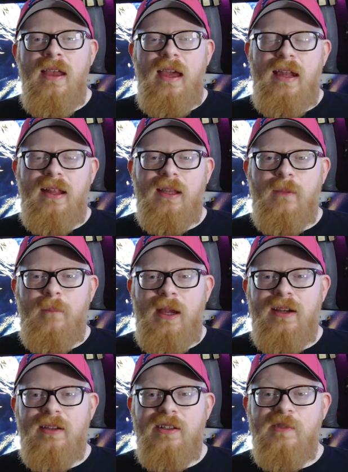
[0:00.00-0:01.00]
and how they
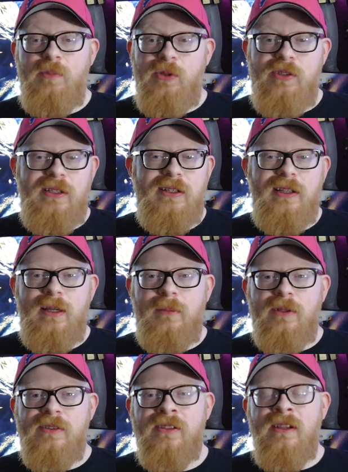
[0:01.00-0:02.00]
compare to these boutique
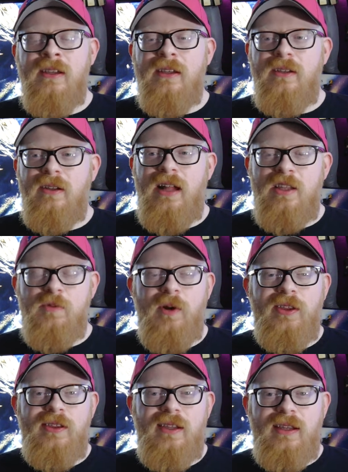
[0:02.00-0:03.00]
labels, you know, that's
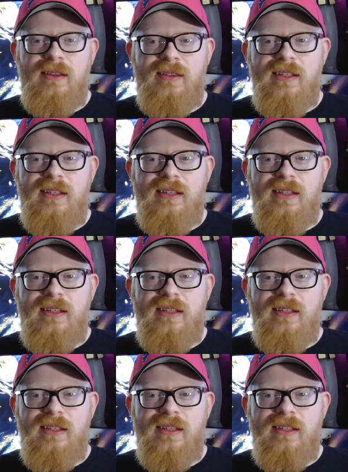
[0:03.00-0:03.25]
one thing.